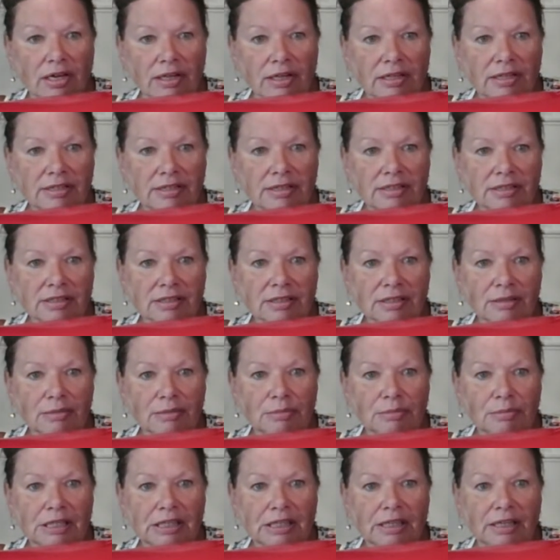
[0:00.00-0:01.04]
This is going to
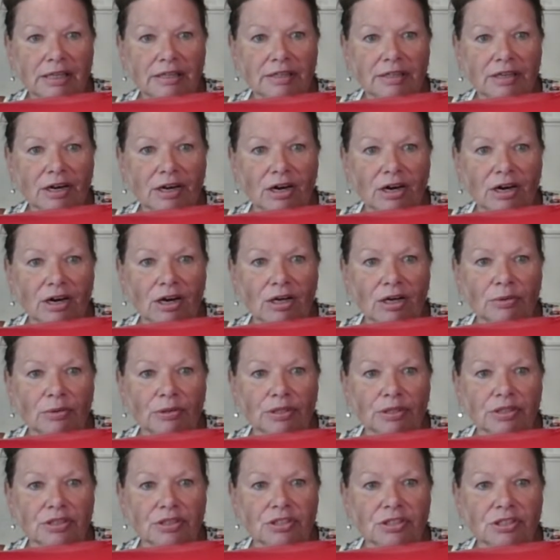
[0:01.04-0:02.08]
be kind of
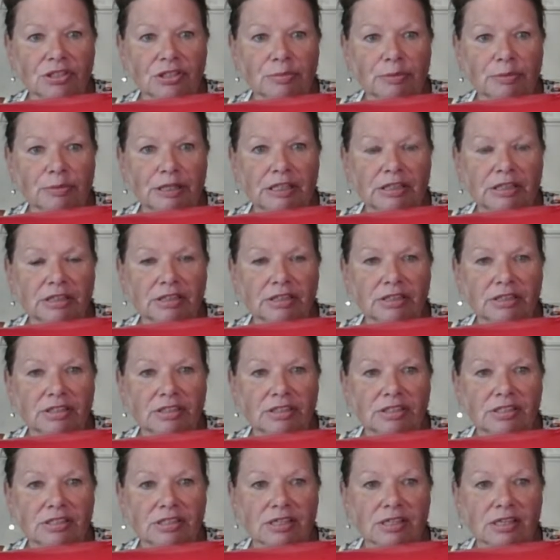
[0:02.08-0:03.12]
awkward just
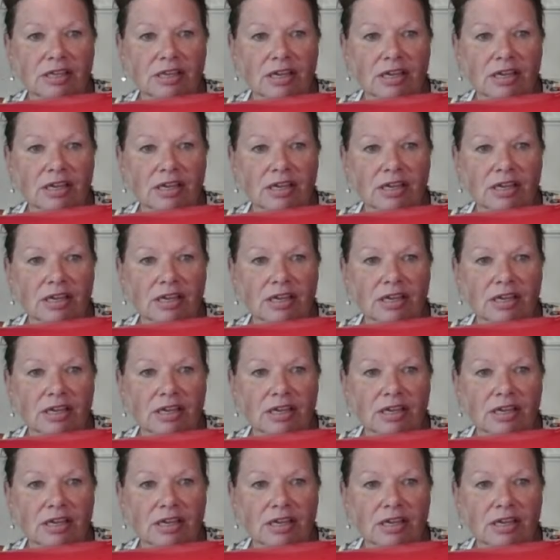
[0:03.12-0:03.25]
because